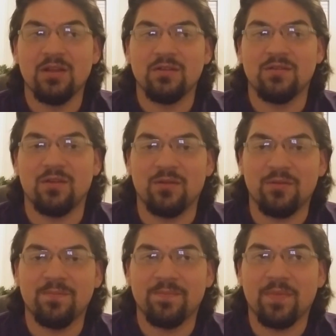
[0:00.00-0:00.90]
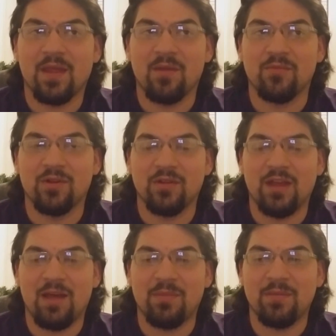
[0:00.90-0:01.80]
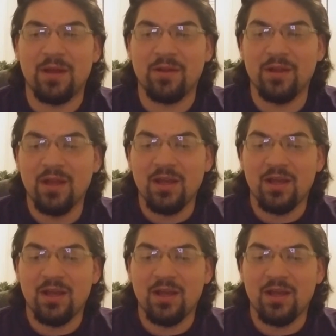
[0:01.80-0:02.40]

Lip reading: so I'm really happy about it.